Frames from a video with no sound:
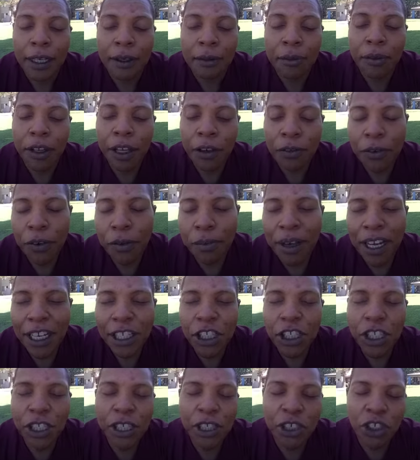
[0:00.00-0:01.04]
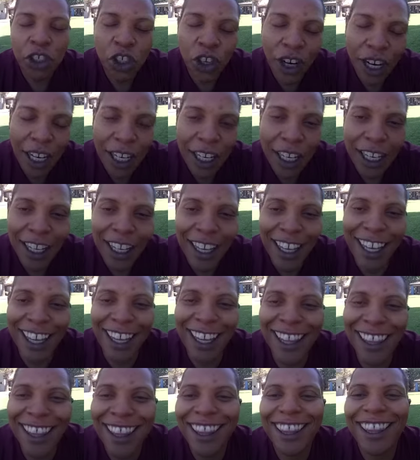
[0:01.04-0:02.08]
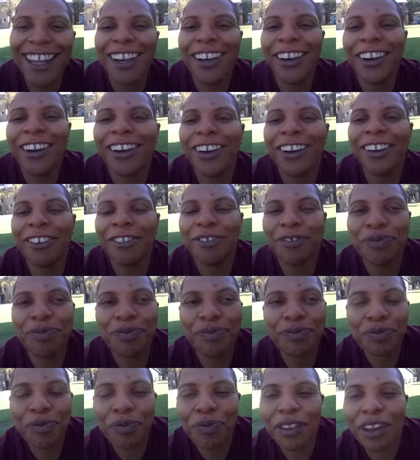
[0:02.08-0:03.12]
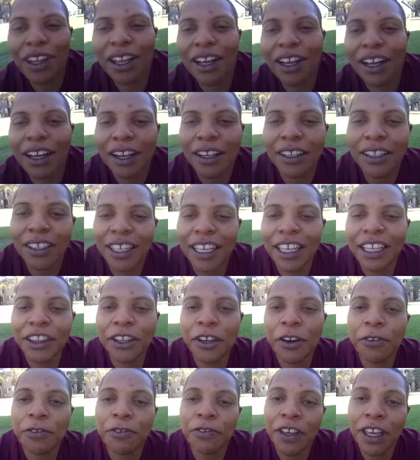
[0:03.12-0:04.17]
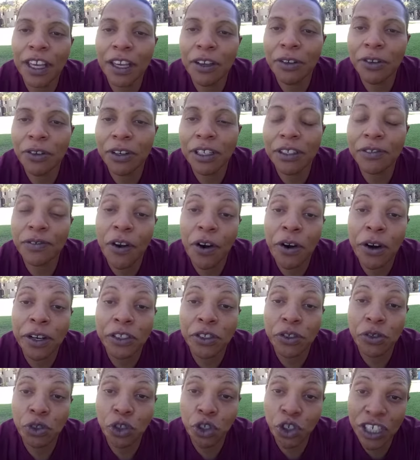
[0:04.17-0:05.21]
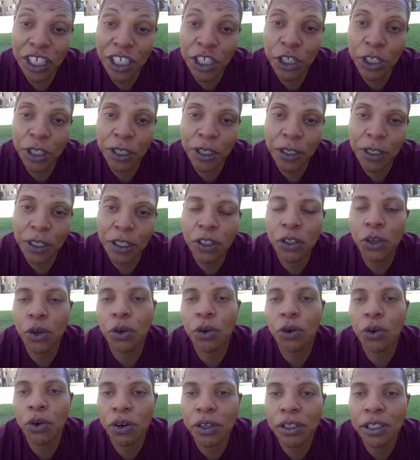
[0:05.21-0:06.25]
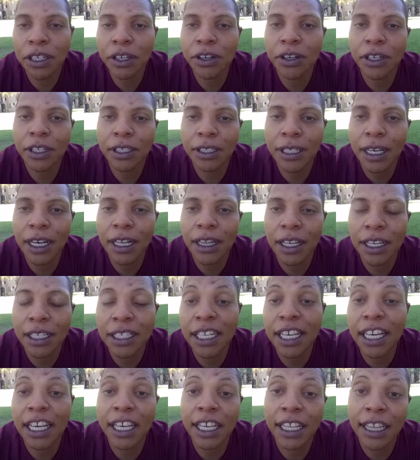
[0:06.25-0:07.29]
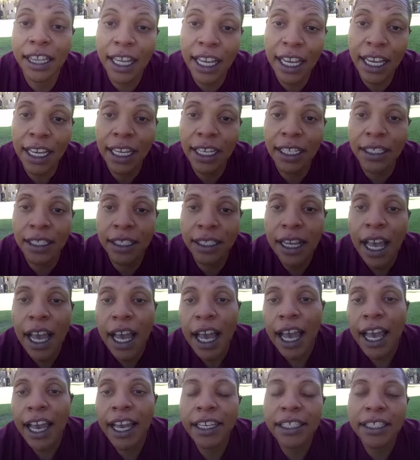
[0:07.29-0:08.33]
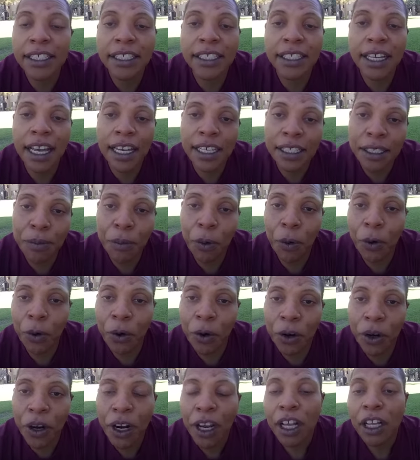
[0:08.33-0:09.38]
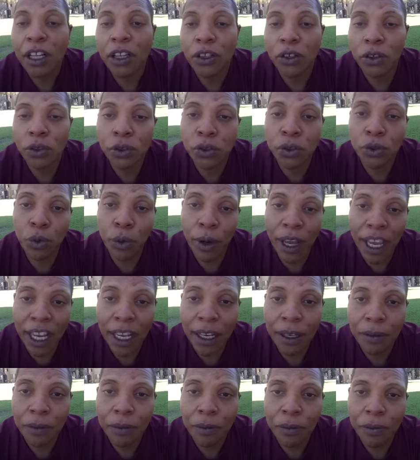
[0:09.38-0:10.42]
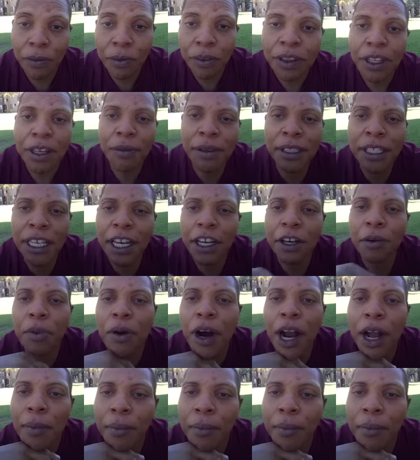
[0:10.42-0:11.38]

information and training in their field as far as nutrition. So of course they're going to tell us eat less, exercise more, lose weight. Let me tell you the problem